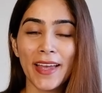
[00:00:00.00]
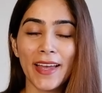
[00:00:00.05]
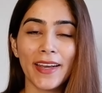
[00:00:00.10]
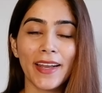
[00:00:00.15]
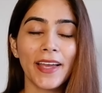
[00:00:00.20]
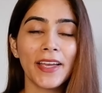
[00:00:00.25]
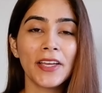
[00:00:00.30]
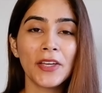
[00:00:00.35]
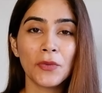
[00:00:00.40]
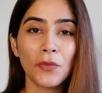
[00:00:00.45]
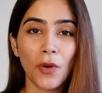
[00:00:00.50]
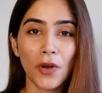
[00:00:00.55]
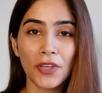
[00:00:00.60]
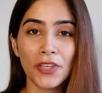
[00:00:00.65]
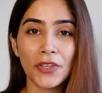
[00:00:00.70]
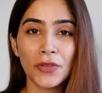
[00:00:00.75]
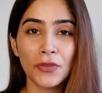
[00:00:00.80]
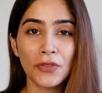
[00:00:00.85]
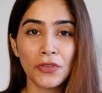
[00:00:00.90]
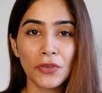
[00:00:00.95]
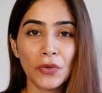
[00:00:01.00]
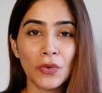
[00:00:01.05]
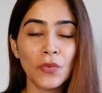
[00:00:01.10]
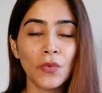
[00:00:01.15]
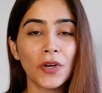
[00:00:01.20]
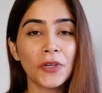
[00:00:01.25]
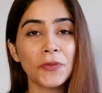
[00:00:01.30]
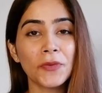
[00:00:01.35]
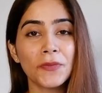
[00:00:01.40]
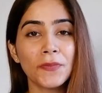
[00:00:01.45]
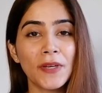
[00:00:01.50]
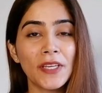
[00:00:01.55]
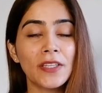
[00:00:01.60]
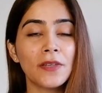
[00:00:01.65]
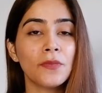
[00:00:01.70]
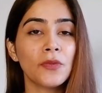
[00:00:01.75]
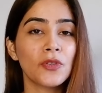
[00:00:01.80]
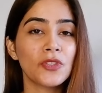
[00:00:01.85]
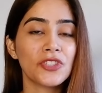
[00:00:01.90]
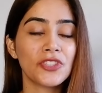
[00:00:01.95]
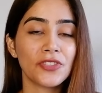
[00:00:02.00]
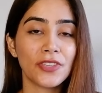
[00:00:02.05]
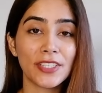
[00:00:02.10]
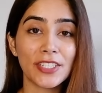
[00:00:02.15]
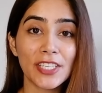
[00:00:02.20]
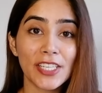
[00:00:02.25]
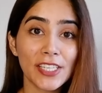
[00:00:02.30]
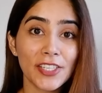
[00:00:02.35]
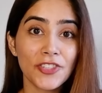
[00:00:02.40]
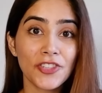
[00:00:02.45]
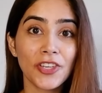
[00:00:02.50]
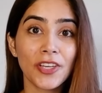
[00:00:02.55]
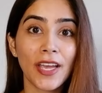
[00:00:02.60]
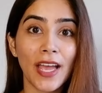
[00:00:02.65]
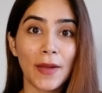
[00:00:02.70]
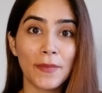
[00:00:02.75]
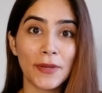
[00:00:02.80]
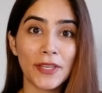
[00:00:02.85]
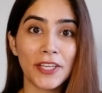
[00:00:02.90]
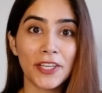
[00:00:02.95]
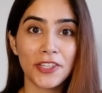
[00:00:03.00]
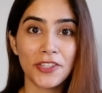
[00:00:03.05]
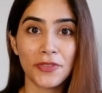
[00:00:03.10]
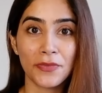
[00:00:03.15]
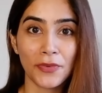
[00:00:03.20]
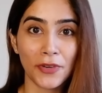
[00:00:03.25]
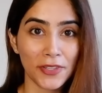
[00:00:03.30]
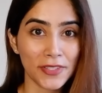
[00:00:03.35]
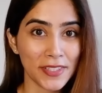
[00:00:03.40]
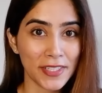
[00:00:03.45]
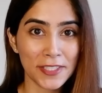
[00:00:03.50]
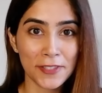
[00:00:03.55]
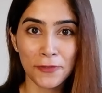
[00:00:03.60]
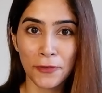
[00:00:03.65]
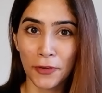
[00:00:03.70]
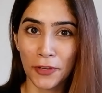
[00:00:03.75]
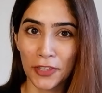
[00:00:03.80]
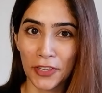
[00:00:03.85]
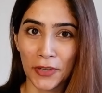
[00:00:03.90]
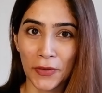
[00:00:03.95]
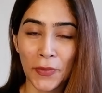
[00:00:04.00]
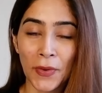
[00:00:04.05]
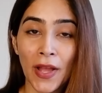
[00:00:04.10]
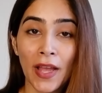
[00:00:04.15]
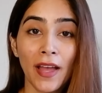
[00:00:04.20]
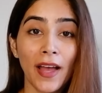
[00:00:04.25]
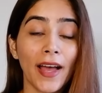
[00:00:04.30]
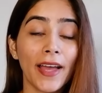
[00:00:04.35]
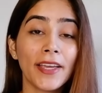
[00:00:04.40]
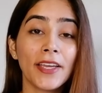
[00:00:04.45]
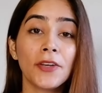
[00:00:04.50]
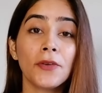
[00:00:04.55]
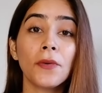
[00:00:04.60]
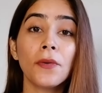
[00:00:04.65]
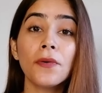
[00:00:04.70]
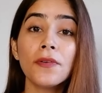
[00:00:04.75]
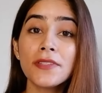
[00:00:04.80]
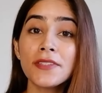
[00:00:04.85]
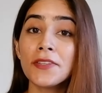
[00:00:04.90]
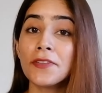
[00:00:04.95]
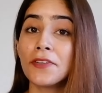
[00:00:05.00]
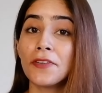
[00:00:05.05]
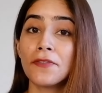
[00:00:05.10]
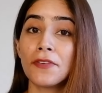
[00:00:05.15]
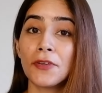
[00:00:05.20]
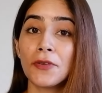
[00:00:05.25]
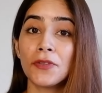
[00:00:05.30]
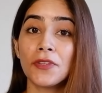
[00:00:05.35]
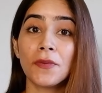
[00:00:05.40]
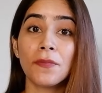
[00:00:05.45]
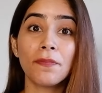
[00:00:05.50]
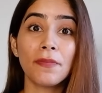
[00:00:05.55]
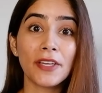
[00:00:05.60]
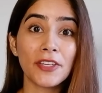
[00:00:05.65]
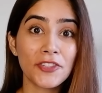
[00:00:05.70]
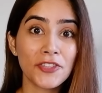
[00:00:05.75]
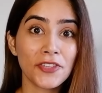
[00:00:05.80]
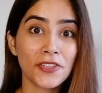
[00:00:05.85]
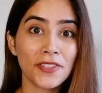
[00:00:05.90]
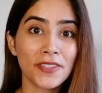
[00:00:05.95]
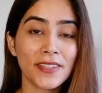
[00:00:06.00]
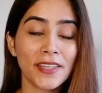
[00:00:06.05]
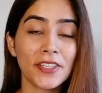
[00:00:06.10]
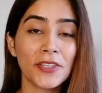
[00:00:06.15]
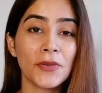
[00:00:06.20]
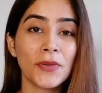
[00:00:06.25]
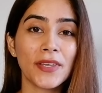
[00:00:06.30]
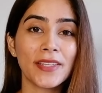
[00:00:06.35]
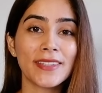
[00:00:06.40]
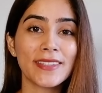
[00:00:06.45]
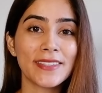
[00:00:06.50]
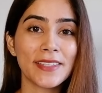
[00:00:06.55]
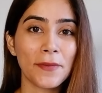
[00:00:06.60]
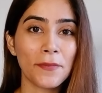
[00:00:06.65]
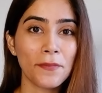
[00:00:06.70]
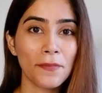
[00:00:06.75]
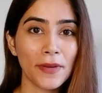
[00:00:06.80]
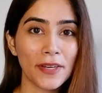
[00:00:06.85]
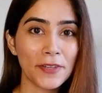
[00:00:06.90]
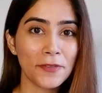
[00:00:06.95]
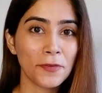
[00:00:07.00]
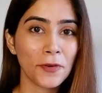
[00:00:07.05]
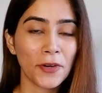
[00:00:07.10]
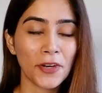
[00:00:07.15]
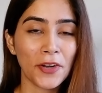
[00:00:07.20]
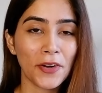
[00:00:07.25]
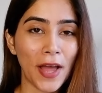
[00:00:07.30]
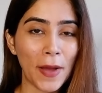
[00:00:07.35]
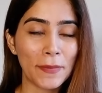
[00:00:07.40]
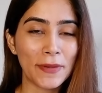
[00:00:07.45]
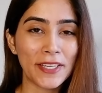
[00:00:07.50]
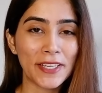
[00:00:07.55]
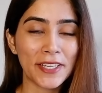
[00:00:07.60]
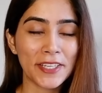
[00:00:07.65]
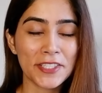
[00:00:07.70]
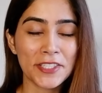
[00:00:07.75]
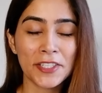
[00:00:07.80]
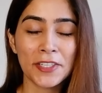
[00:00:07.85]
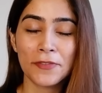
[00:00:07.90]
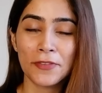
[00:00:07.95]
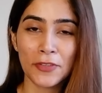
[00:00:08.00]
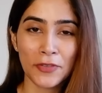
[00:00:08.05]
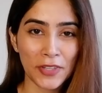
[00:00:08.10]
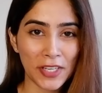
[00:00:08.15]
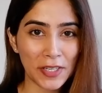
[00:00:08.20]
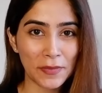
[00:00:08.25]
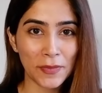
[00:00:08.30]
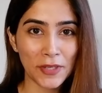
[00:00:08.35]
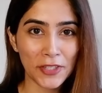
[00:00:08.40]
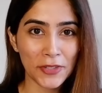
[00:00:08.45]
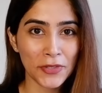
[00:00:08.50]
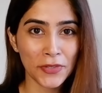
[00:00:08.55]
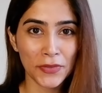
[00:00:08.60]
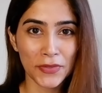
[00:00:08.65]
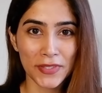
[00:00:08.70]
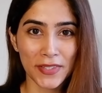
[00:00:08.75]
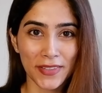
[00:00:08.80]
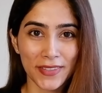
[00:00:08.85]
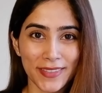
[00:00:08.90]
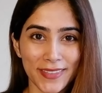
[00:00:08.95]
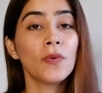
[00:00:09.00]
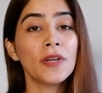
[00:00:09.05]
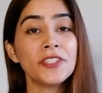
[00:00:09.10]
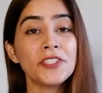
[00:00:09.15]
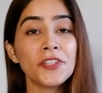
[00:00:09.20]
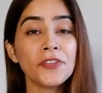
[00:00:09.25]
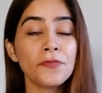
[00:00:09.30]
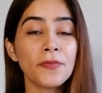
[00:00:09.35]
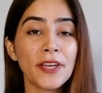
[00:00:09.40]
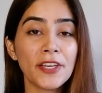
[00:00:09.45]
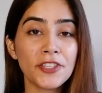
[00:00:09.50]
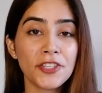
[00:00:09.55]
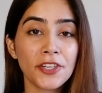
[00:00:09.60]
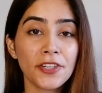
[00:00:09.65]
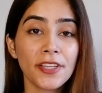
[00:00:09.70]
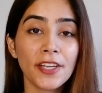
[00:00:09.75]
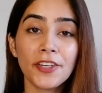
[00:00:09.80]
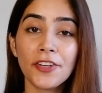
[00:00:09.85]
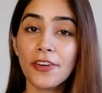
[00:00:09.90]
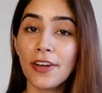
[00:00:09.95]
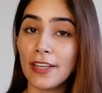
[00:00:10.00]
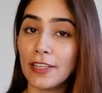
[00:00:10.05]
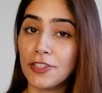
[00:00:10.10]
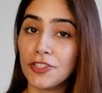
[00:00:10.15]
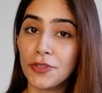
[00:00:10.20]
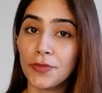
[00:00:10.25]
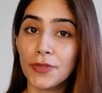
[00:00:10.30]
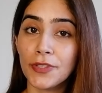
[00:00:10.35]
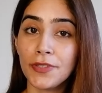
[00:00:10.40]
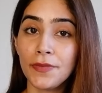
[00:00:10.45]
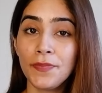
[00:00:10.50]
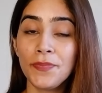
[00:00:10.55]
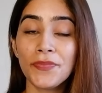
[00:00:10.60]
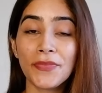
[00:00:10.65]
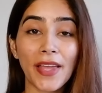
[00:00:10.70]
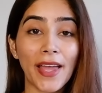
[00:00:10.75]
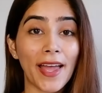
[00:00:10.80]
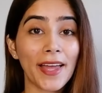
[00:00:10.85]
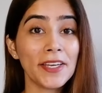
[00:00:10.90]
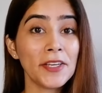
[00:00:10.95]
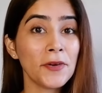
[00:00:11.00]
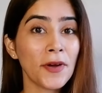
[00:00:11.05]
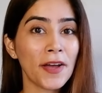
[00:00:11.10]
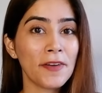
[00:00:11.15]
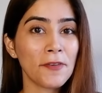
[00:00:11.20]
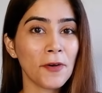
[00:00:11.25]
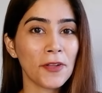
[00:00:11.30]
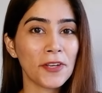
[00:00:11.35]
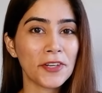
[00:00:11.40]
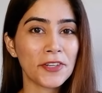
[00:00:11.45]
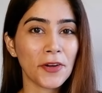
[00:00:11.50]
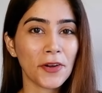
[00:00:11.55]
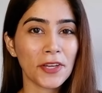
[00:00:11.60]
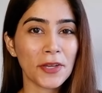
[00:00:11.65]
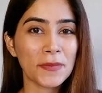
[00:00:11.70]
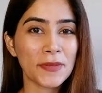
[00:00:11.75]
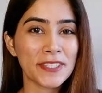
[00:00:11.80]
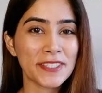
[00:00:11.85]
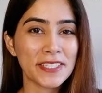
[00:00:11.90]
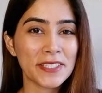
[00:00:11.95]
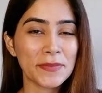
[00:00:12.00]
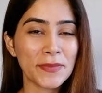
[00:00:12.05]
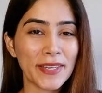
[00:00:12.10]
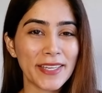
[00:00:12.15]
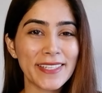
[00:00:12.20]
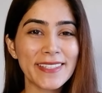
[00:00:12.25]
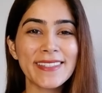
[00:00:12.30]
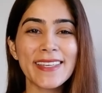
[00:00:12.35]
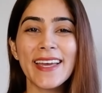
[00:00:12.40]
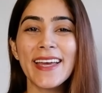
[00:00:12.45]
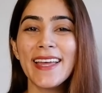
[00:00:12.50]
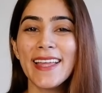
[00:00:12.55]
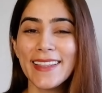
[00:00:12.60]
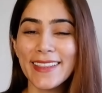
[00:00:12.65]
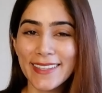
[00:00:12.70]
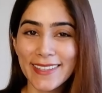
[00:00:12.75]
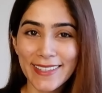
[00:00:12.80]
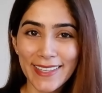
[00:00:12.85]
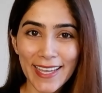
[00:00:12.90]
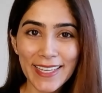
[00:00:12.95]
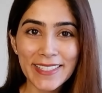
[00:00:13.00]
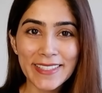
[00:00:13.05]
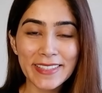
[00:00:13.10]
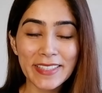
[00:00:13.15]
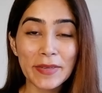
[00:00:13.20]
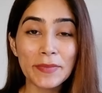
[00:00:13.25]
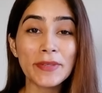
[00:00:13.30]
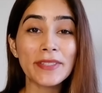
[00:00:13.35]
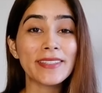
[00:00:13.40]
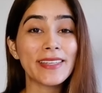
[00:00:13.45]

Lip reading: And I can walk you through what would be the most strategic application process for you. I can also review the pictures that you can submit for your application if you need me to do so. Once you've made sure that you're eligible and you have all your documents in place, the next step